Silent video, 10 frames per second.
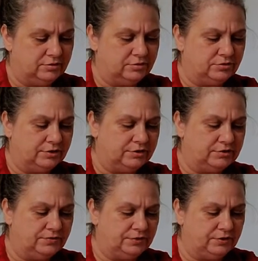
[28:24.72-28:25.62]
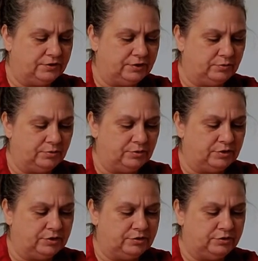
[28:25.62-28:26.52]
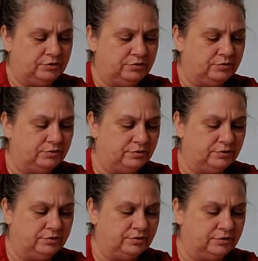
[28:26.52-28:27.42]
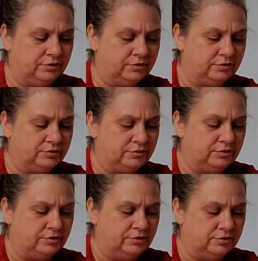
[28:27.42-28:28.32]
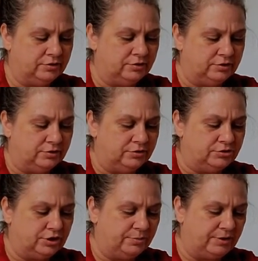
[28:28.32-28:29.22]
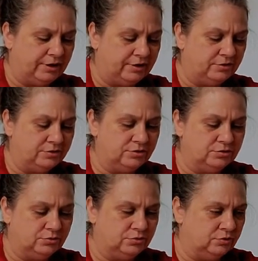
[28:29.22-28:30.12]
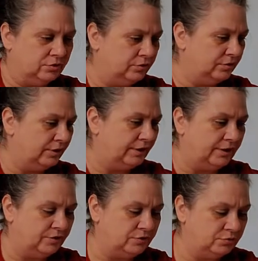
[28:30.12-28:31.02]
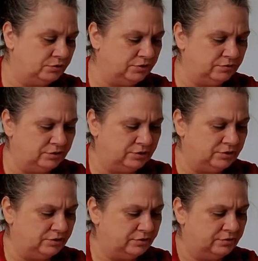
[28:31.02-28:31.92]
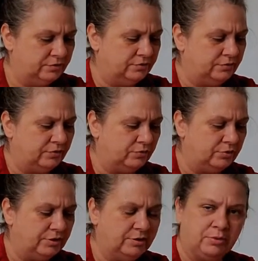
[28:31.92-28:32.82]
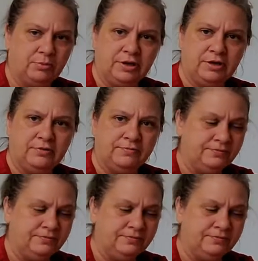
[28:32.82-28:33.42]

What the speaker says: trying to figure out what we're going to do on our shop house or house. Haven't really made up our mind